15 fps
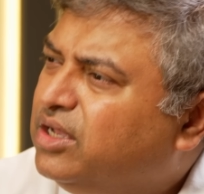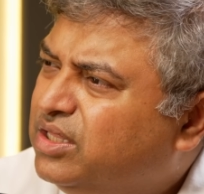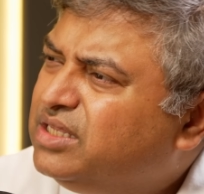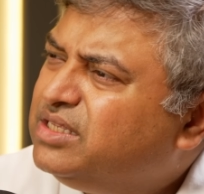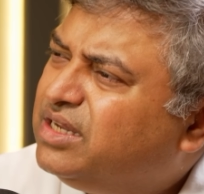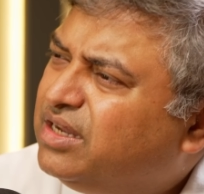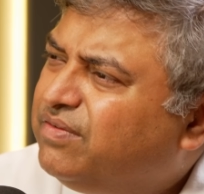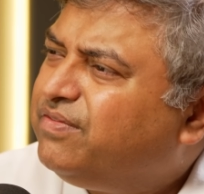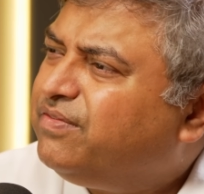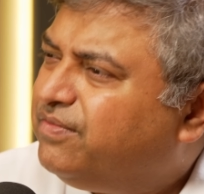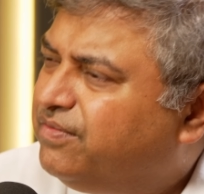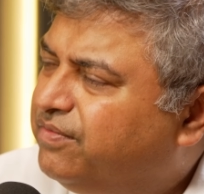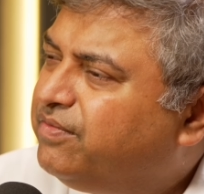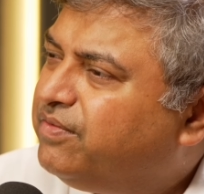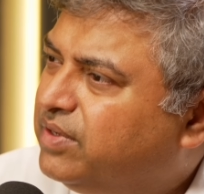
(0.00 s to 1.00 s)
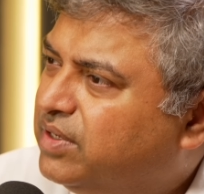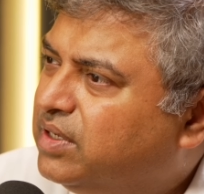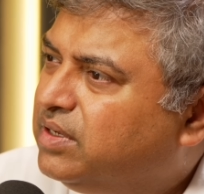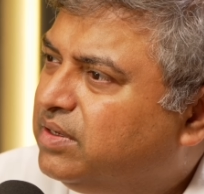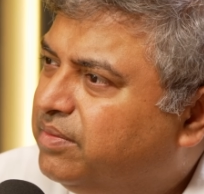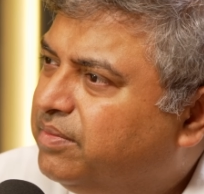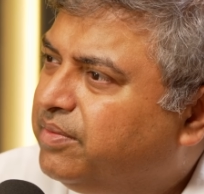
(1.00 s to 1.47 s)
There's enough, for
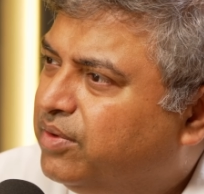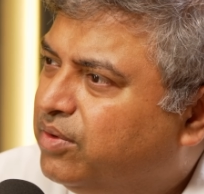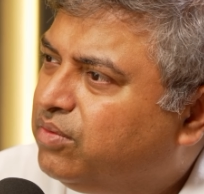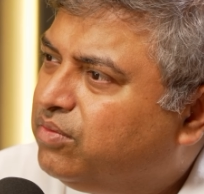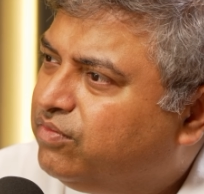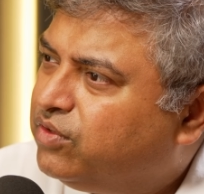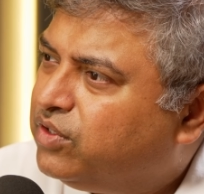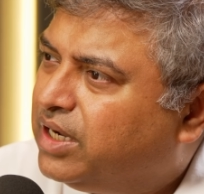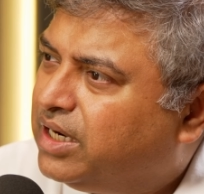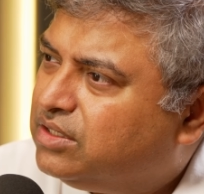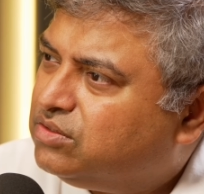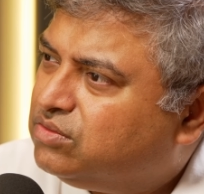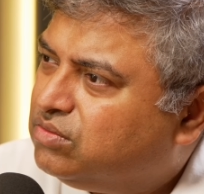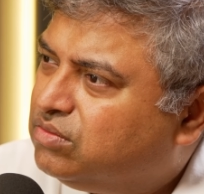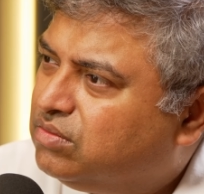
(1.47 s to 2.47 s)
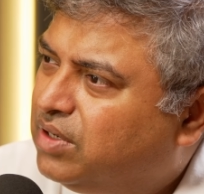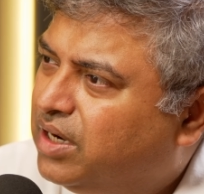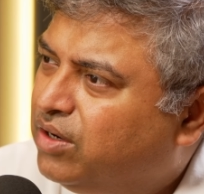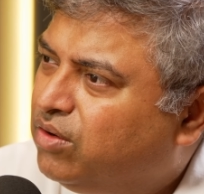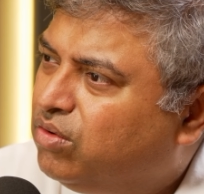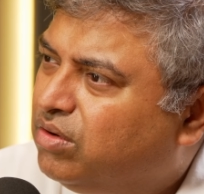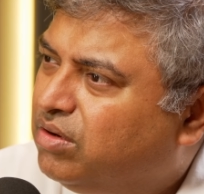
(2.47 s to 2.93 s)
that. So
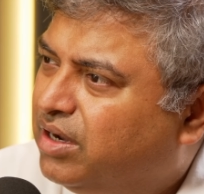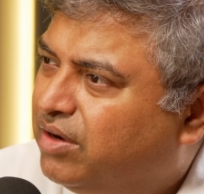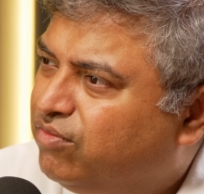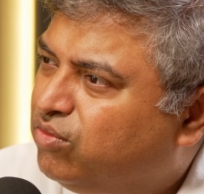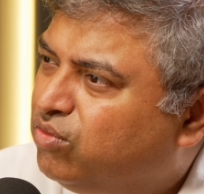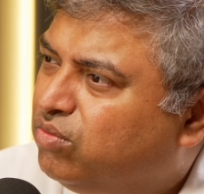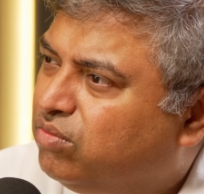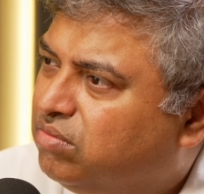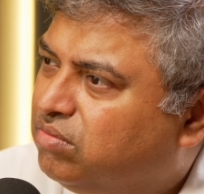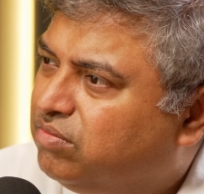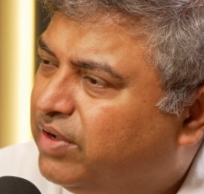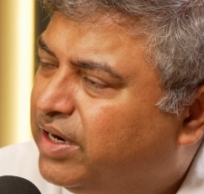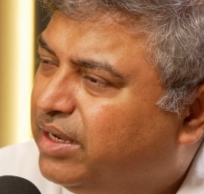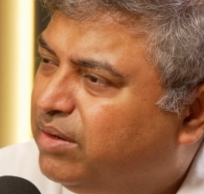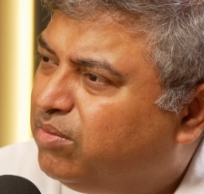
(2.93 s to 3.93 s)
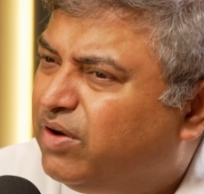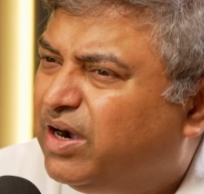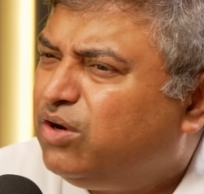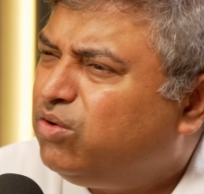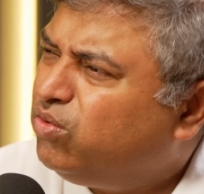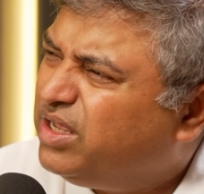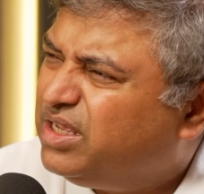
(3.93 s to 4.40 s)
I don't have to worry.
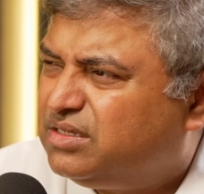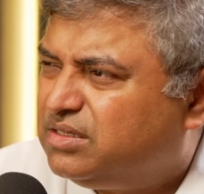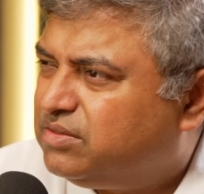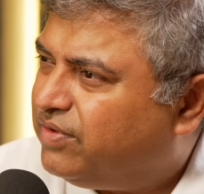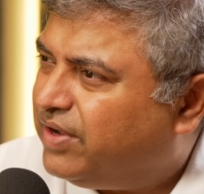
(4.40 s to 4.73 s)
1-2 days is